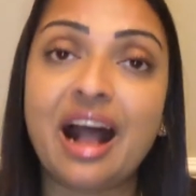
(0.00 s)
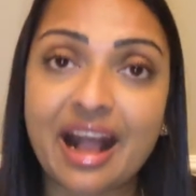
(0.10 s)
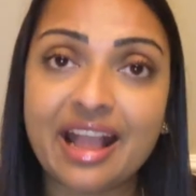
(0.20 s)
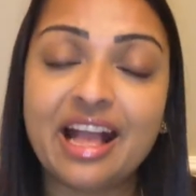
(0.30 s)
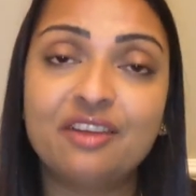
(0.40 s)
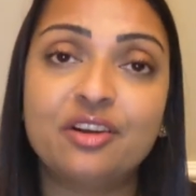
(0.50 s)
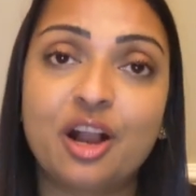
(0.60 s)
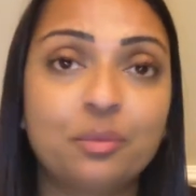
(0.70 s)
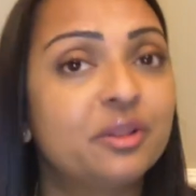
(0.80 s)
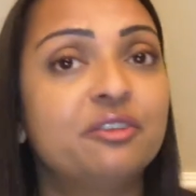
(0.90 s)
I have a
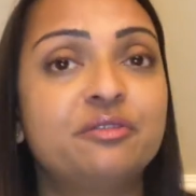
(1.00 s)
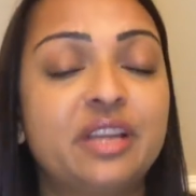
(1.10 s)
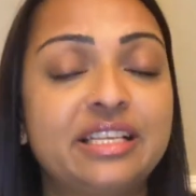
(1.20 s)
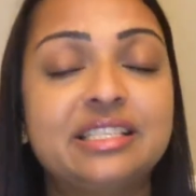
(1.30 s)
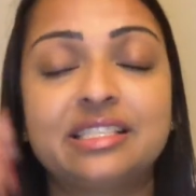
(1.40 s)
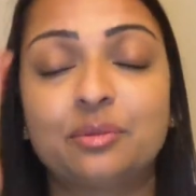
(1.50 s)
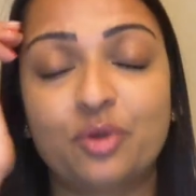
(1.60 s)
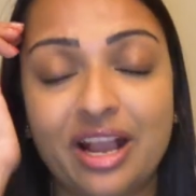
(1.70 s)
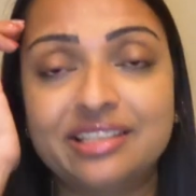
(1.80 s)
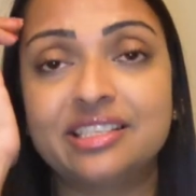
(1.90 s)
couple of nice
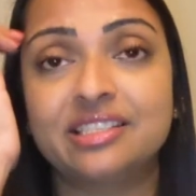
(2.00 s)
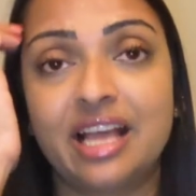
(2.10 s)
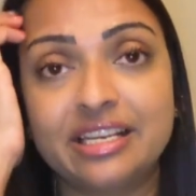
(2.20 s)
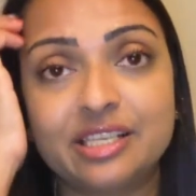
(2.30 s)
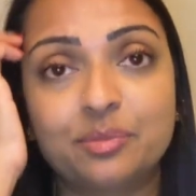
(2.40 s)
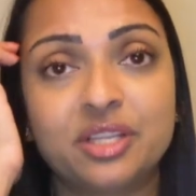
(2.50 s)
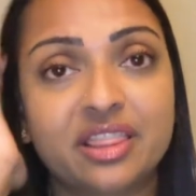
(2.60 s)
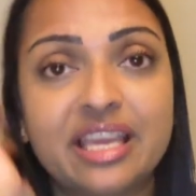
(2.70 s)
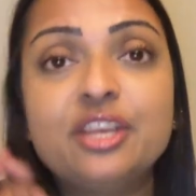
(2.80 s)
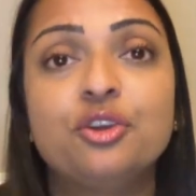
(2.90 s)
surprises lined up to
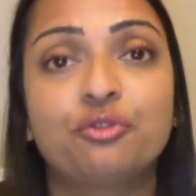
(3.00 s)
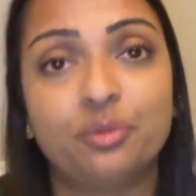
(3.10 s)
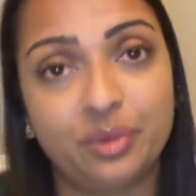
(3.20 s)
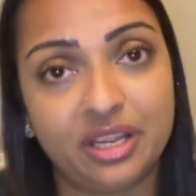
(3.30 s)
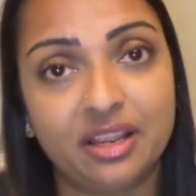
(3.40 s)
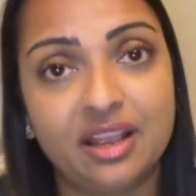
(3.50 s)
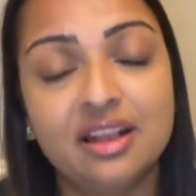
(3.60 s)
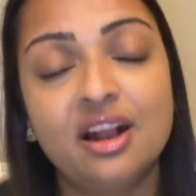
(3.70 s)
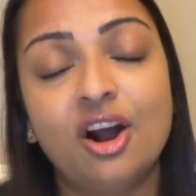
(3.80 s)
thank you for being